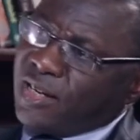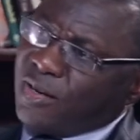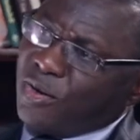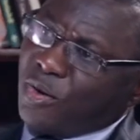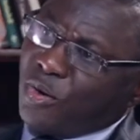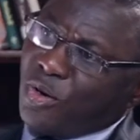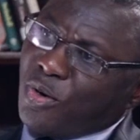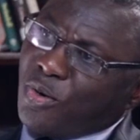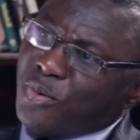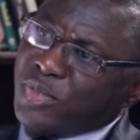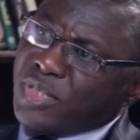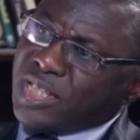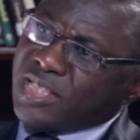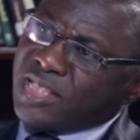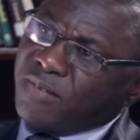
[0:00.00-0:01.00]
on
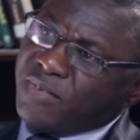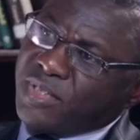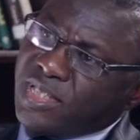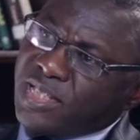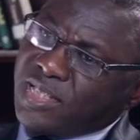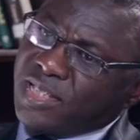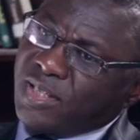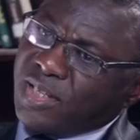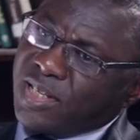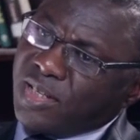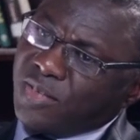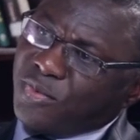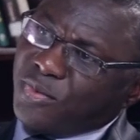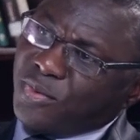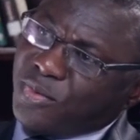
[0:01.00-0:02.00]
goods and services
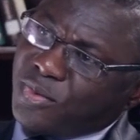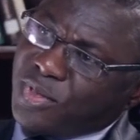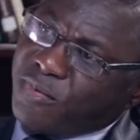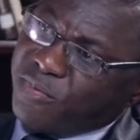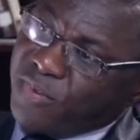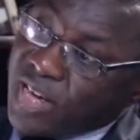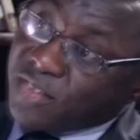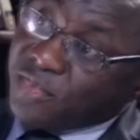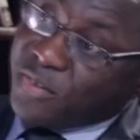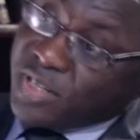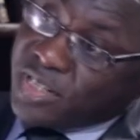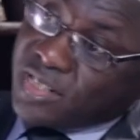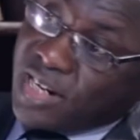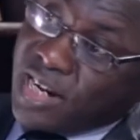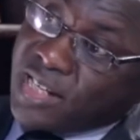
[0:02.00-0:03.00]
to the flat
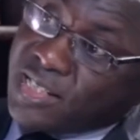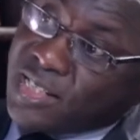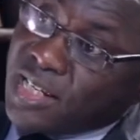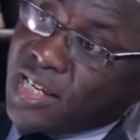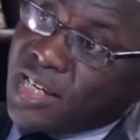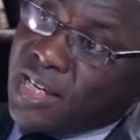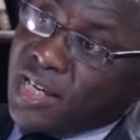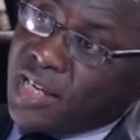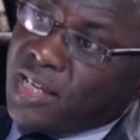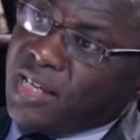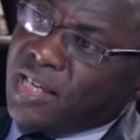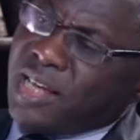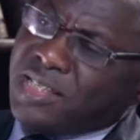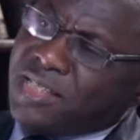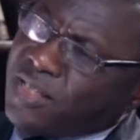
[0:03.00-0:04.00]
rate, right?
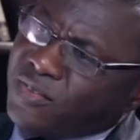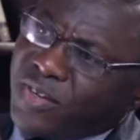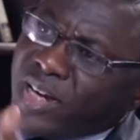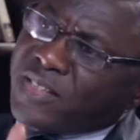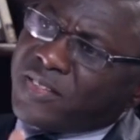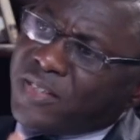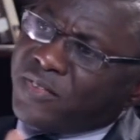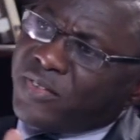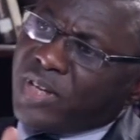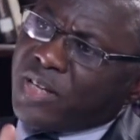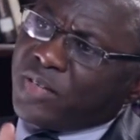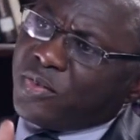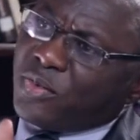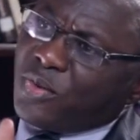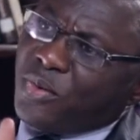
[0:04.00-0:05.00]
Etc., etc.
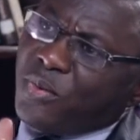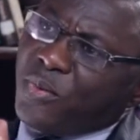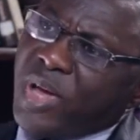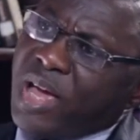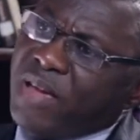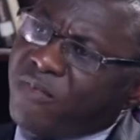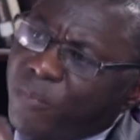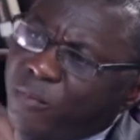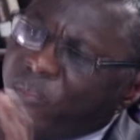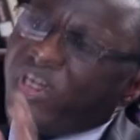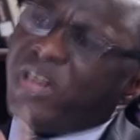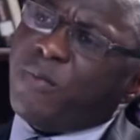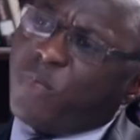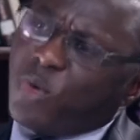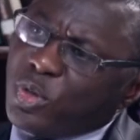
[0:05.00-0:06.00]
So we are a
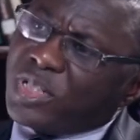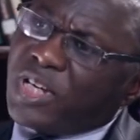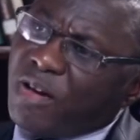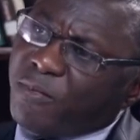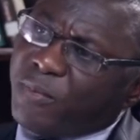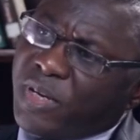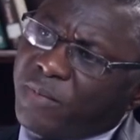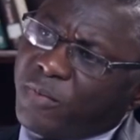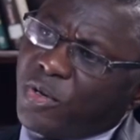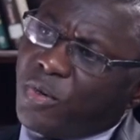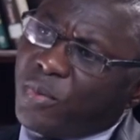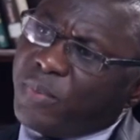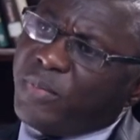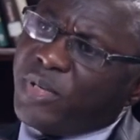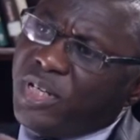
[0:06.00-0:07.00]
very bold government because
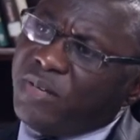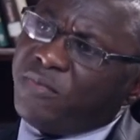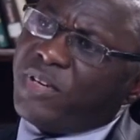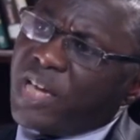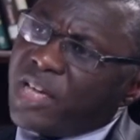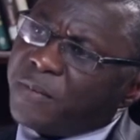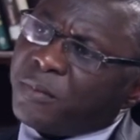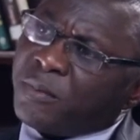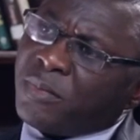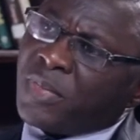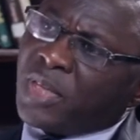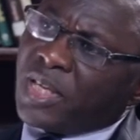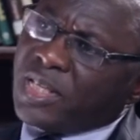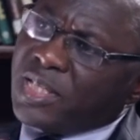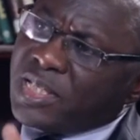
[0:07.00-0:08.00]
we believe that
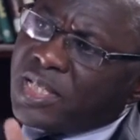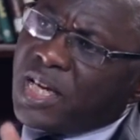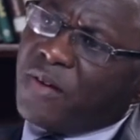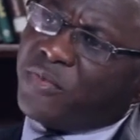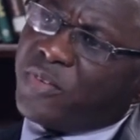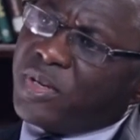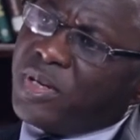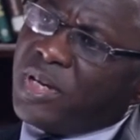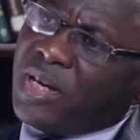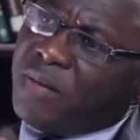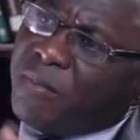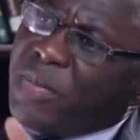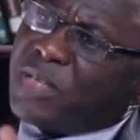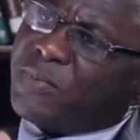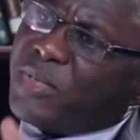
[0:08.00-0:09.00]
this country
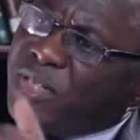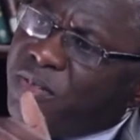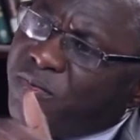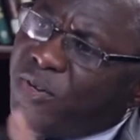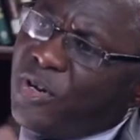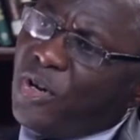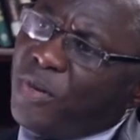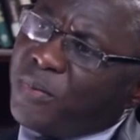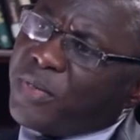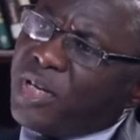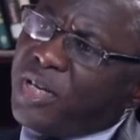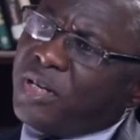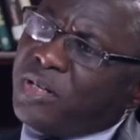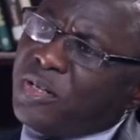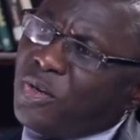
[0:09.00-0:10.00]
must be developed
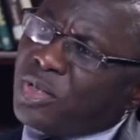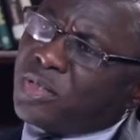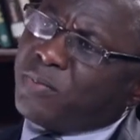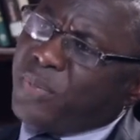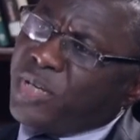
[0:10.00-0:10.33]
not